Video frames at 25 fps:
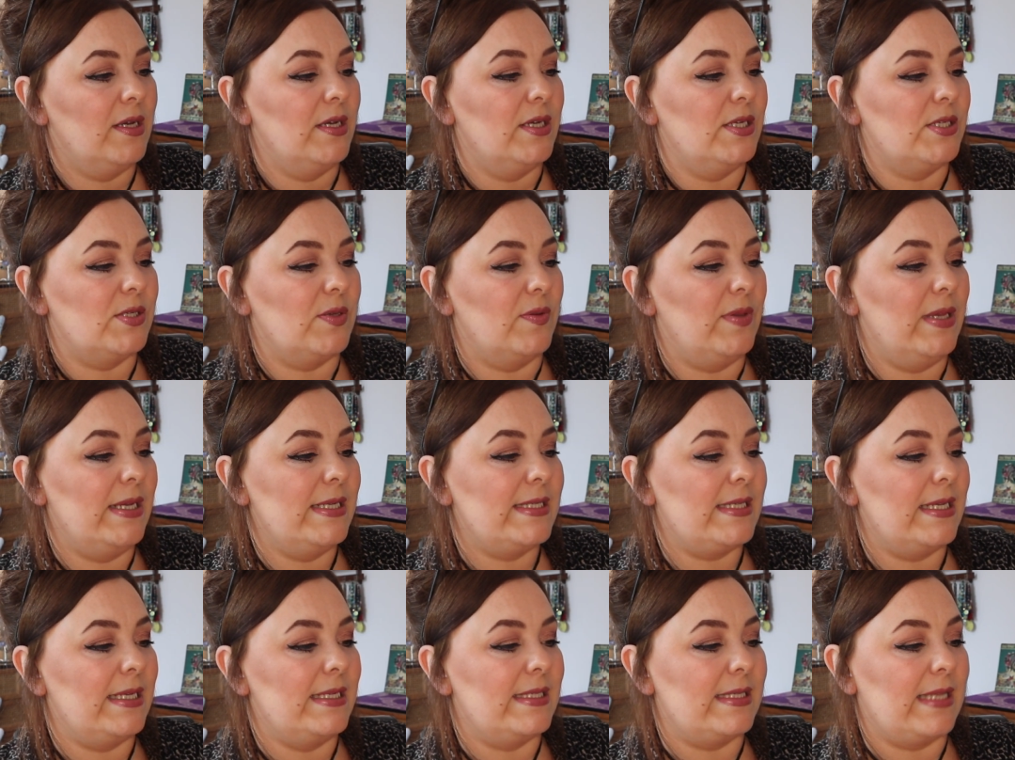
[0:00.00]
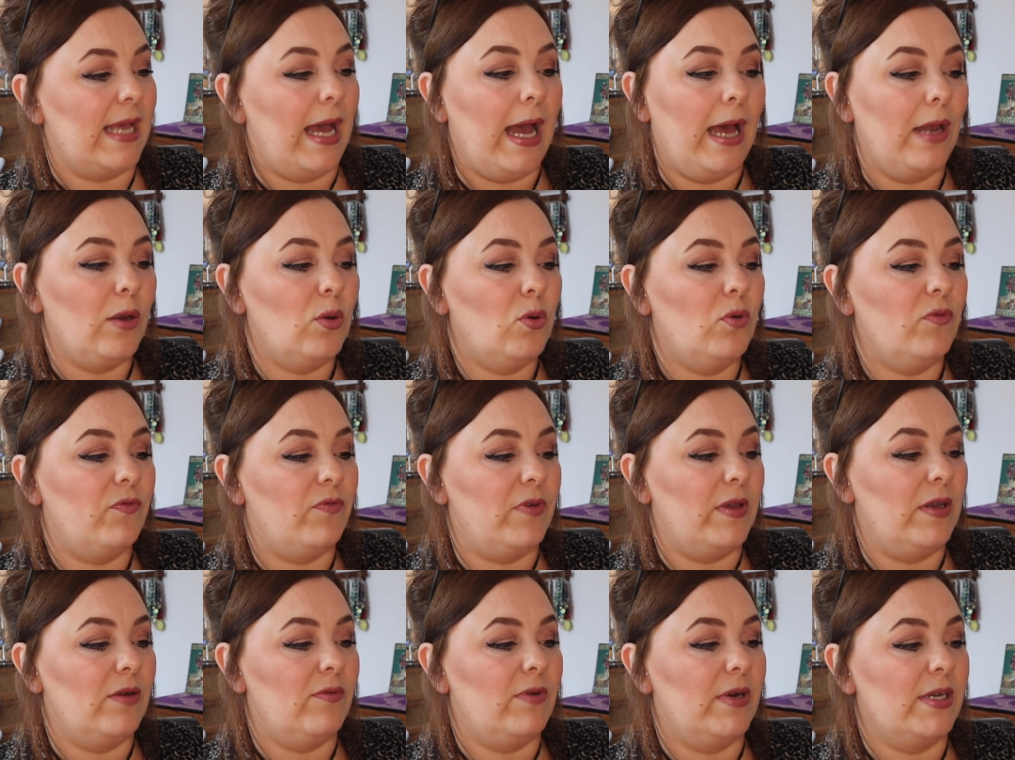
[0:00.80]
So this is the Aloe
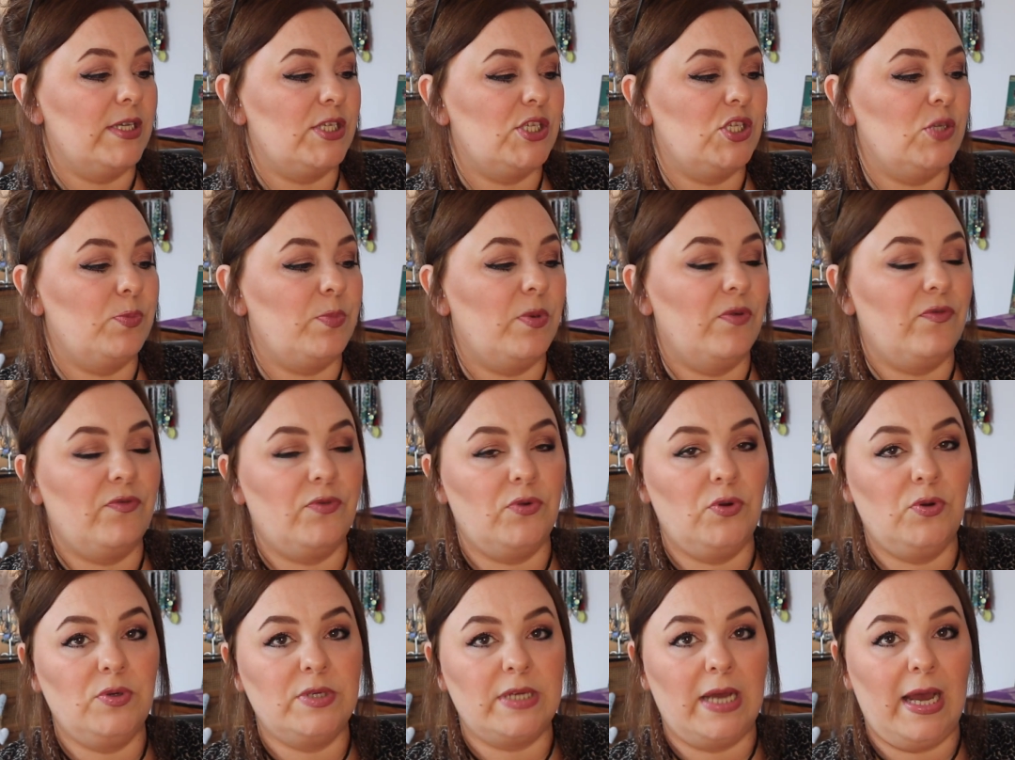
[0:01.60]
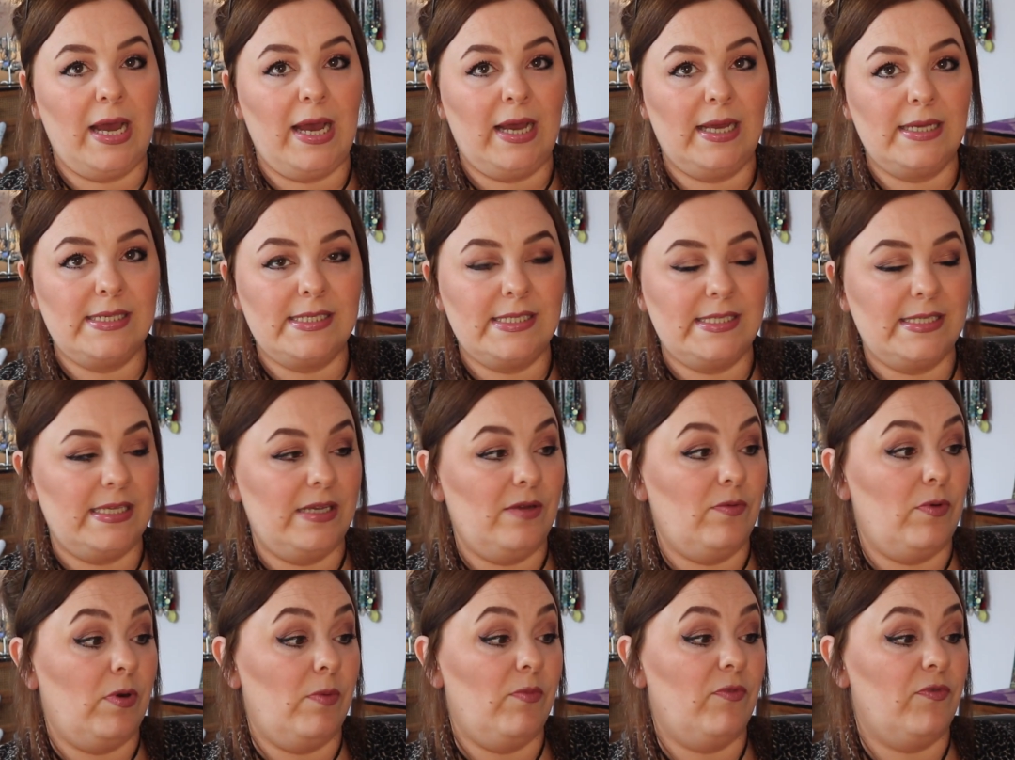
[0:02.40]
Vera Superfood Eye
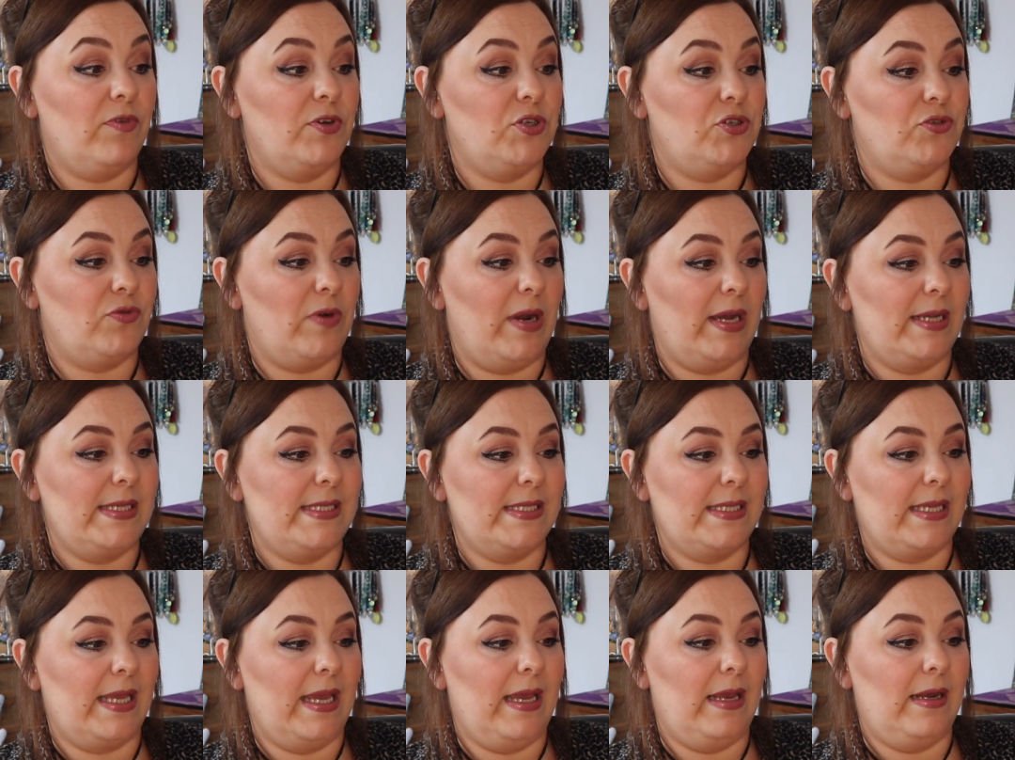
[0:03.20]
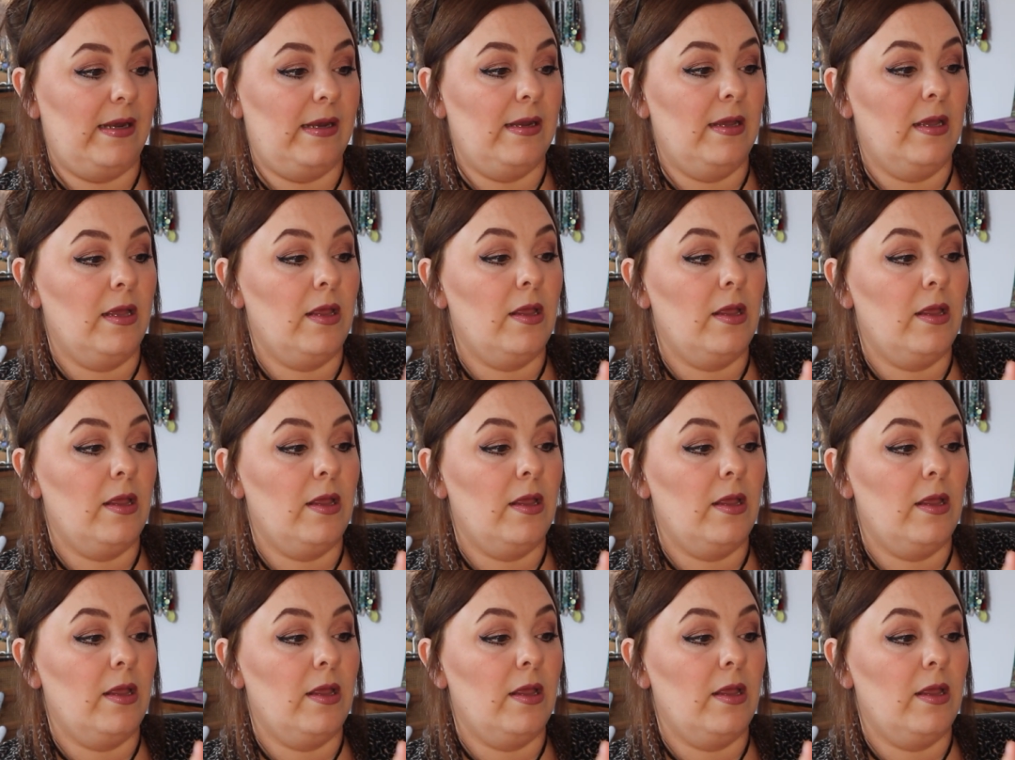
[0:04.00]
Serum for dry skin.